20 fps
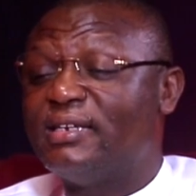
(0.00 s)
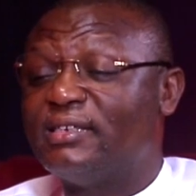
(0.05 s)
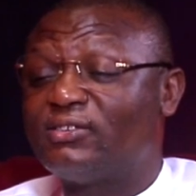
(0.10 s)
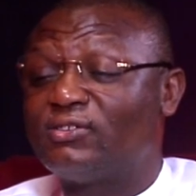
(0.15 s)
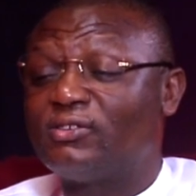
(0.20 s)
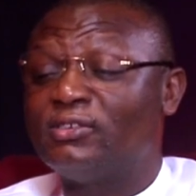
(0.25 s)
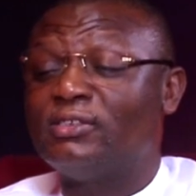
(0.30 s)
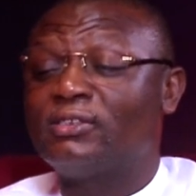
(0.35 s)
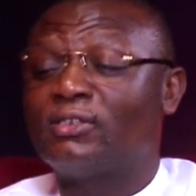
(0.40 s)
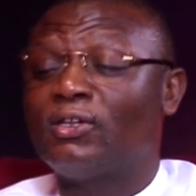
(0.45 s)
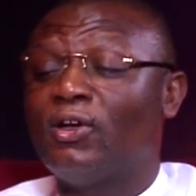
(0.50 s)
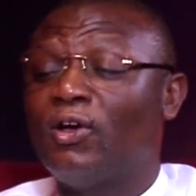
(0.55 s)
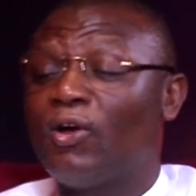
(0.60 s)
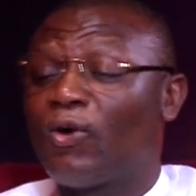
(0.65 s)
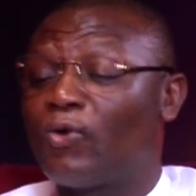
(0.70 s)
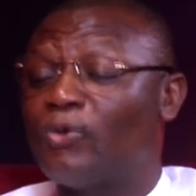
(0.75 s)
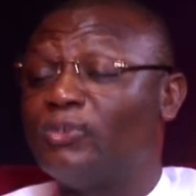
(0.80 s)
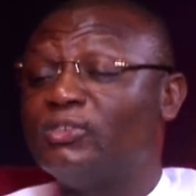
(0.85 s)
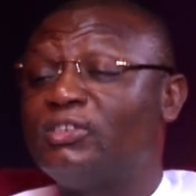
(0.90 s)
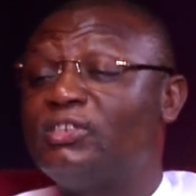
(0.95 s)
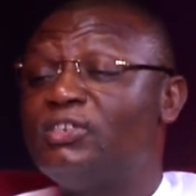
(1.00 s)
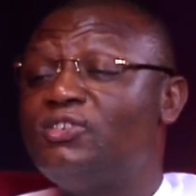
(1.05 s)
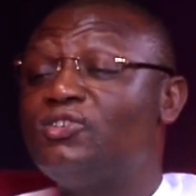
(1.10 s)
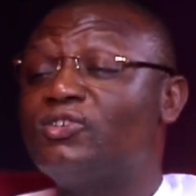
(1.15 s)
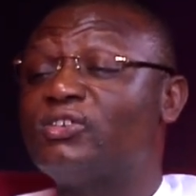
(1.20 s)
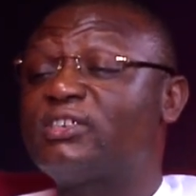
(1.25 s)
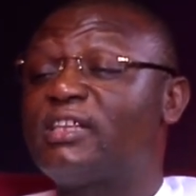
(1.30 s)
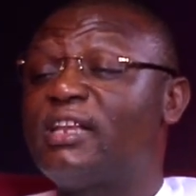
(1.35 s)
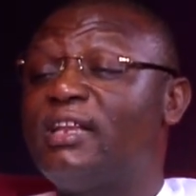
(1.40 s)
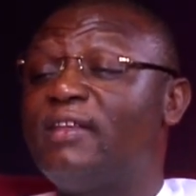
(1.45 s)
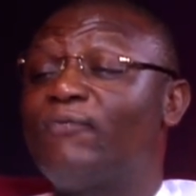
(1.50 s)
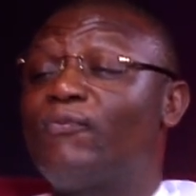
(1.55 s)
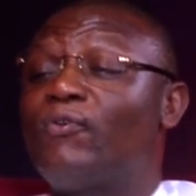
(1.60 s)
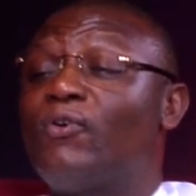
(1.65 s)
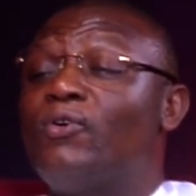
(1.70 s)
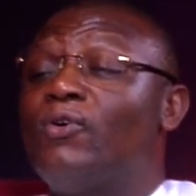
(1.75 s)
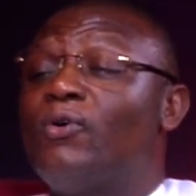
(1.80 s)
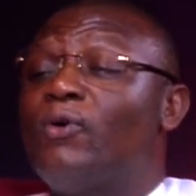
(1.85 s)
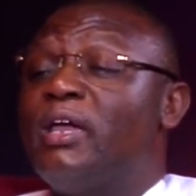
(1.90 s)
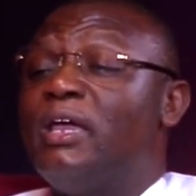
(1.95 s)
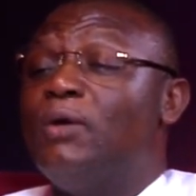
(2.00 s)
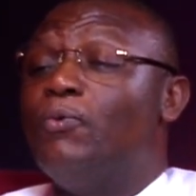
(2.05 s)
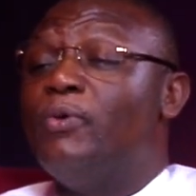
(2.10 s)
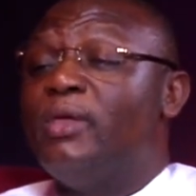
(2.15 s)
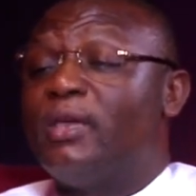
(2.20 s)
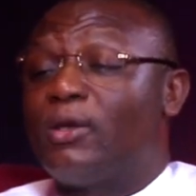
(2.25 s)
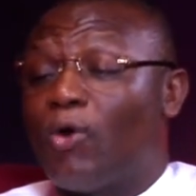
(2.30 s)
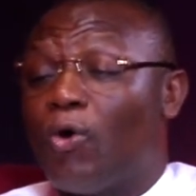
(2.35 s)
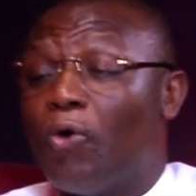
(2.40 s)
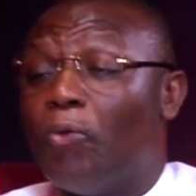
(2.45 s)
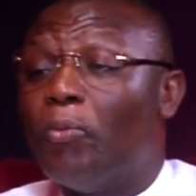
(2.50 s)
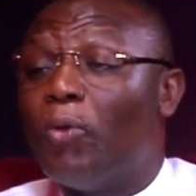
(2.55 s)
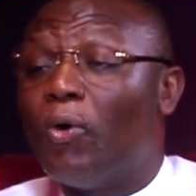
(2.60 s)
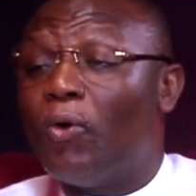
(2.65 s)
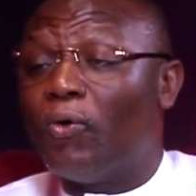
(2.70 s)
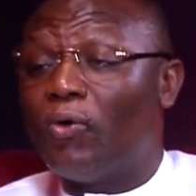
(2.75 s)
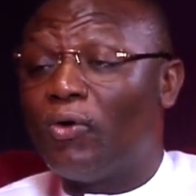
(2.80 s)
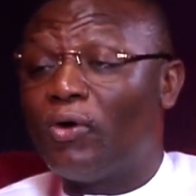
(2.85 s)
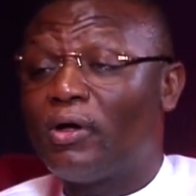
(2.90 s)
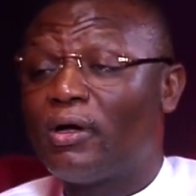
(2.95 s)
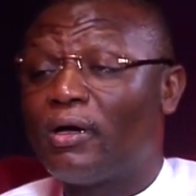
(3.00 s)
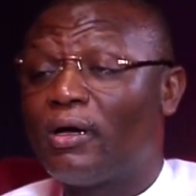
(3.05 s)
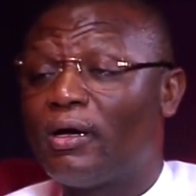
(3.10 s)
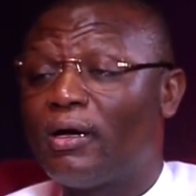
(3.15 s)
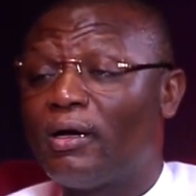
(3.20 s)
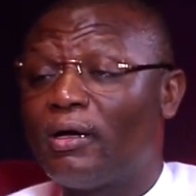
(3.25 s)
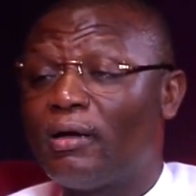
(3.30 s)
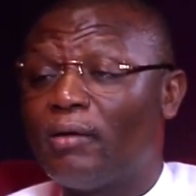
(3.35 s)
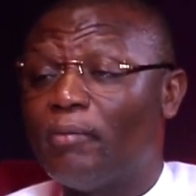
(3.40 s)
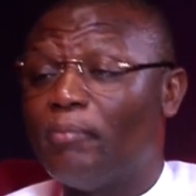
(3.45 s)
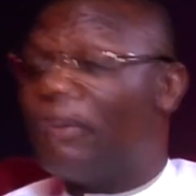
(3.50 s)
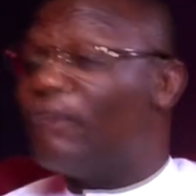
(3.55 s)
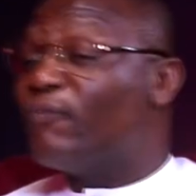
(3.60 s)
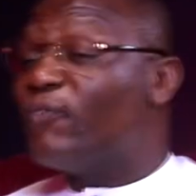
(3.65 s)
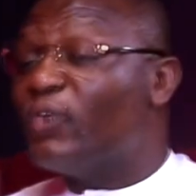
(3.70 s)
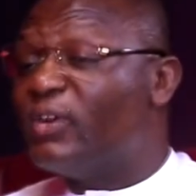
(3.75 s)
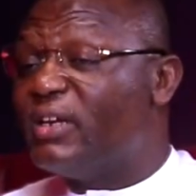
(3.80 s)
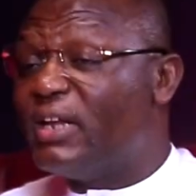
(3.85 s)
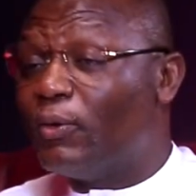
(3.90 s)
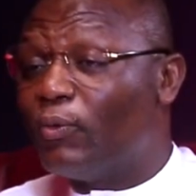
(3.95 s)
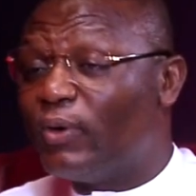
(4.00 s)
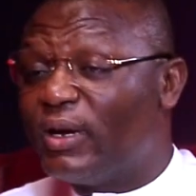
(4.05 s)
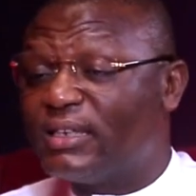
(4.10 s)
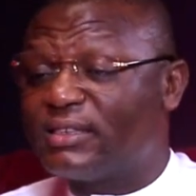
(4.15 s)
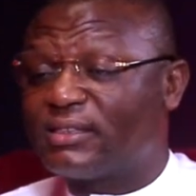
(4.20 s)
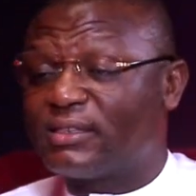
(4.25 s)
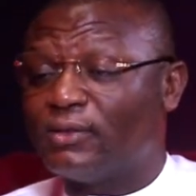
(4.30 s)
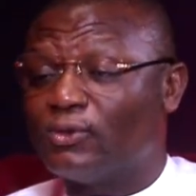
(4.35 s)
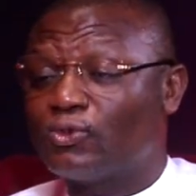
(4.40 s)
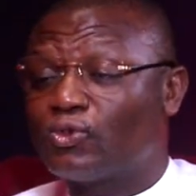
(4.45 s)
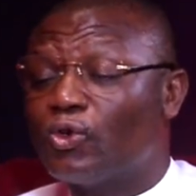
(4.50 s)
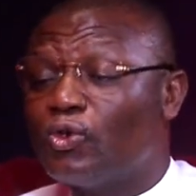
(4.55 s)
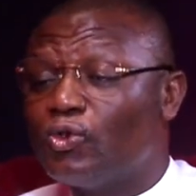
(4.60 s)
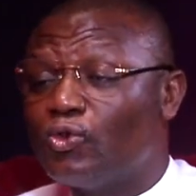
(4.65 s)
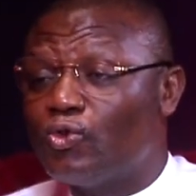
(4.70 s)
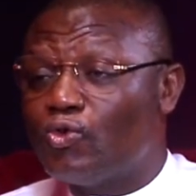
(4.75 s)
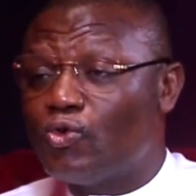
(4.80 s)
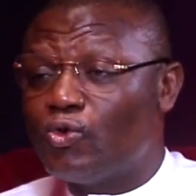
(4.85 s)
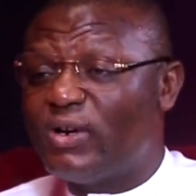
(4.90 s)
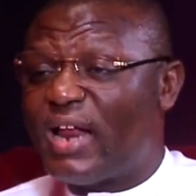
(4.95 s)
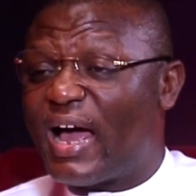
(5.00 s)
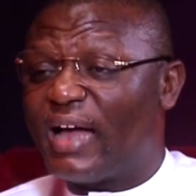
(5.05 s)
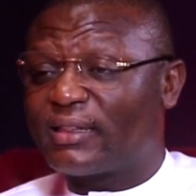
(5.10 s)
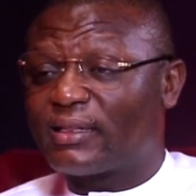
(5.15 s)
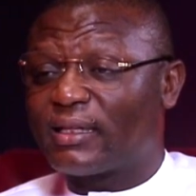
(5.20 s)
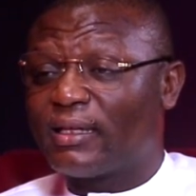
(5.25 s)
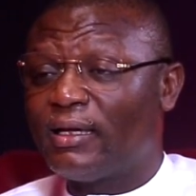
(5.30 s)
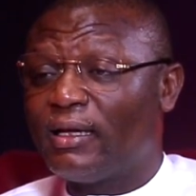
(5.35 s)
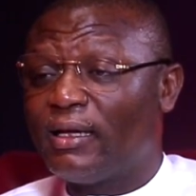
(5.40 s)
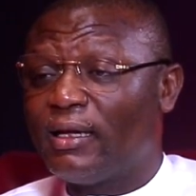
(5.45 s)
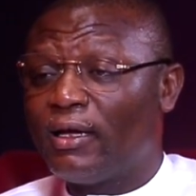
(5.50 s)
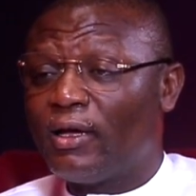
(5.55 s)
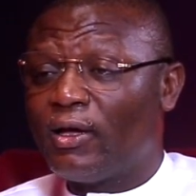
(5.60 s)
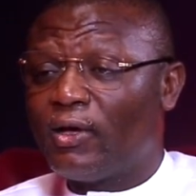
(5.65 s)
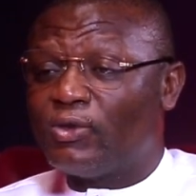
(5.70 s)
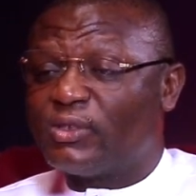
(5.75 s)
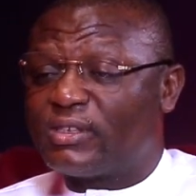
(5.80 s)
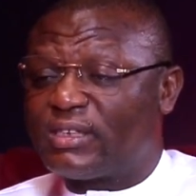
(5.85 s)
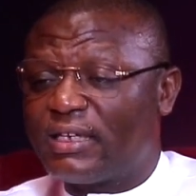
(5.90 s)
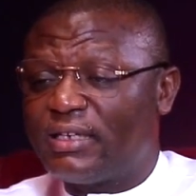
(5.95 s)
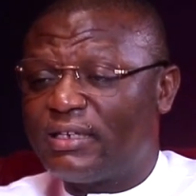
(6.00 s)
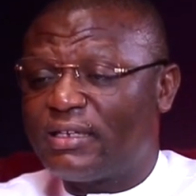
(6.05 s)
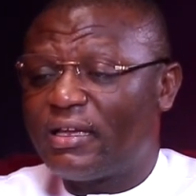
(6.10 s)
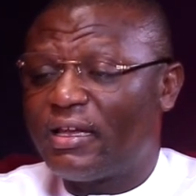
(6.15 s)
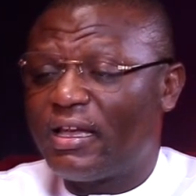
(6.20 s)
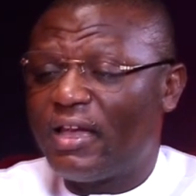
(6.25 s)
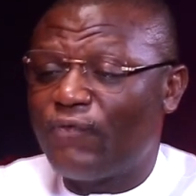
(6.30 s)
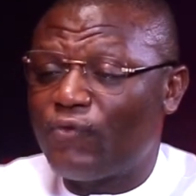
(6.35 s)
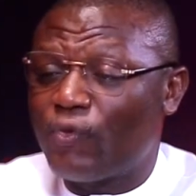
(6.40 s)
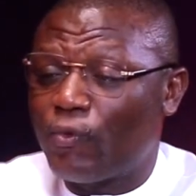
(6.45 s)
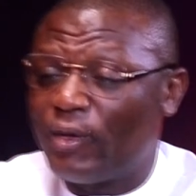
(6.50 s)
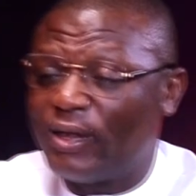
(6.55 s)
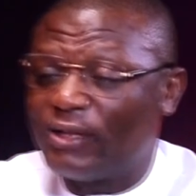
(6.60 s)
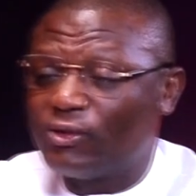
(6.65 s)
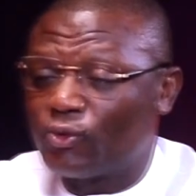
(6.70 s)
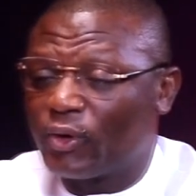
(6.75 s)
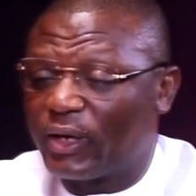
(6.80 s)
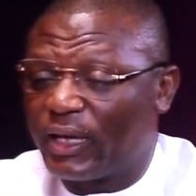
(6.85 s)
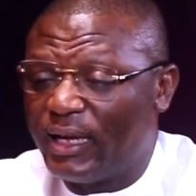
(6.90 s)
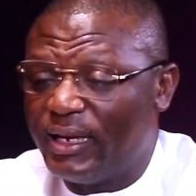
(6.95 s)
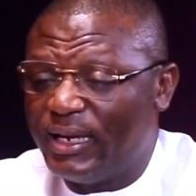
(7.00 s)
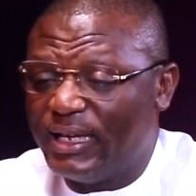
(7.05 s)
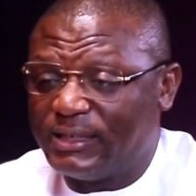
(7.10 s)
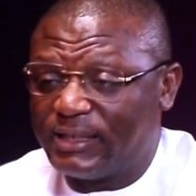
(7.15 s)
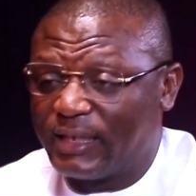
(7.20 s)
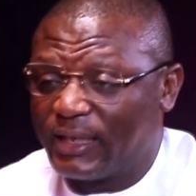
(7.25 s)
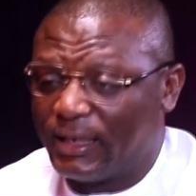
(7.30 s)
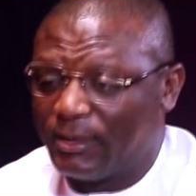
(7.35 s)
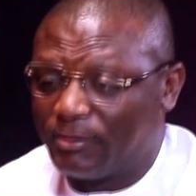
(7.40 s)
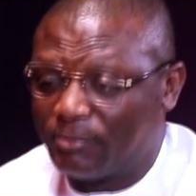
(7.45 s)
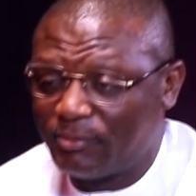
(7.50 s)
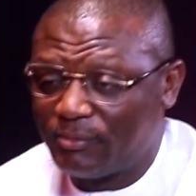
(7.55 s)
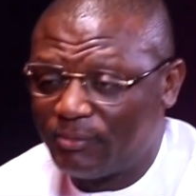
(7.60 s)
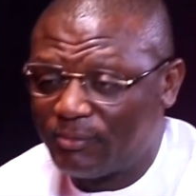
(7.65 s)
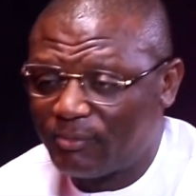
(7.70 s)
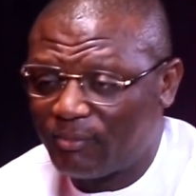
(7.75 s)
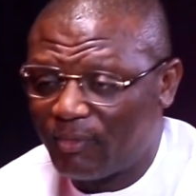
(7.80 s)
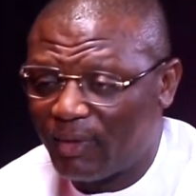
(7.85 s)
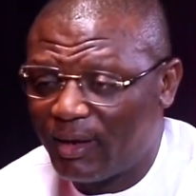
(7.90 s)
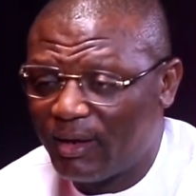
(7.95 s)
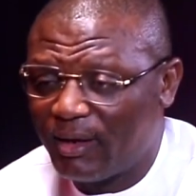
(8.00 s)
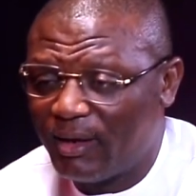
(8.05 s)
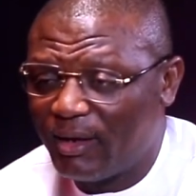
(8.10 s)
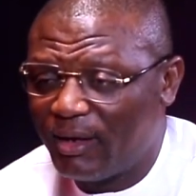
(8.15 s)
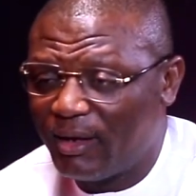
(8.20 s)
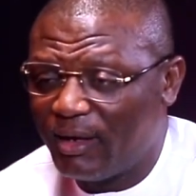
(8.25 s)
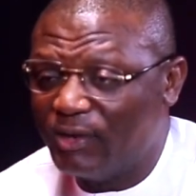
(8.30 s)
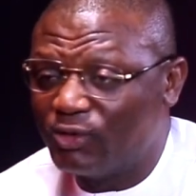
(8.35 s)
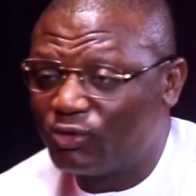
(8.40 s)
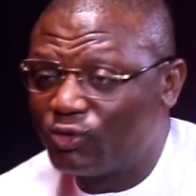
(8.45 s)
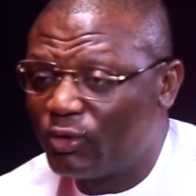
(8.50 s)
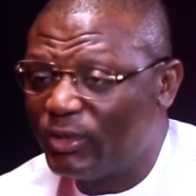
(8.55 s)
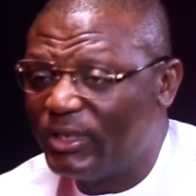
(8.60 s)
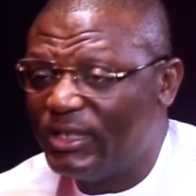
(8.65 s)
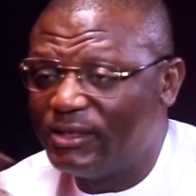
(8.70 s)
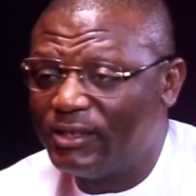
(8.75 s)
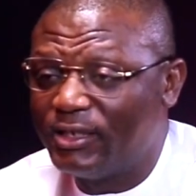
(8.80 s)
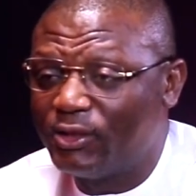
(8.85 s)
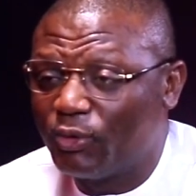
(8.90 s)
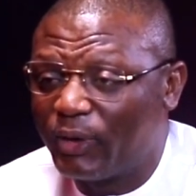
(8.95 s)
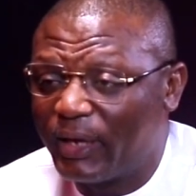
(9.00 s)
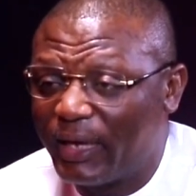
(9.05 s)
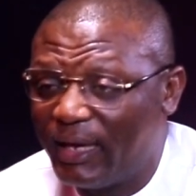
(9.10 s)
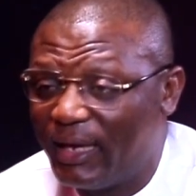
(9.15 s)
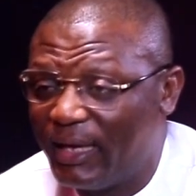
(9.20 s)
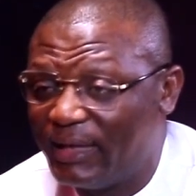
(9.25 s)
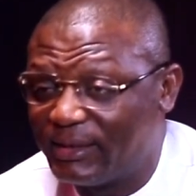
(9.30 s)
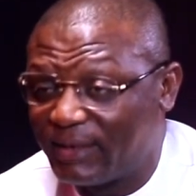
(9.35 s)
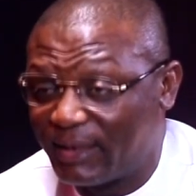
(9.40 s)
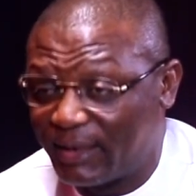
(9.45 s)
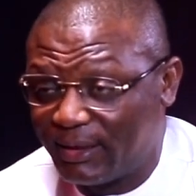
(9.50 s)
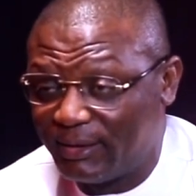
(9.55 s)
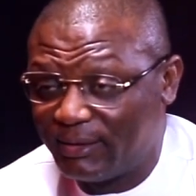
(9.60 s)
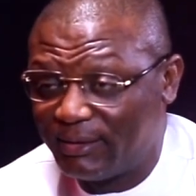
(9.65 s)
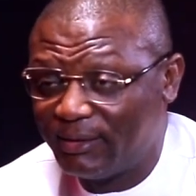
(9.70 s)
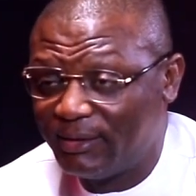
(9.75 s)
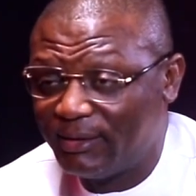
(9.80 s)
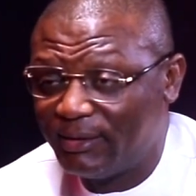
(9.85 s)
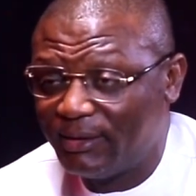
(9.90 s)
the street continuously for a week or more before they will listen. So you do that. You see, if you want to kill a chicken, it's so easy to kill a chicken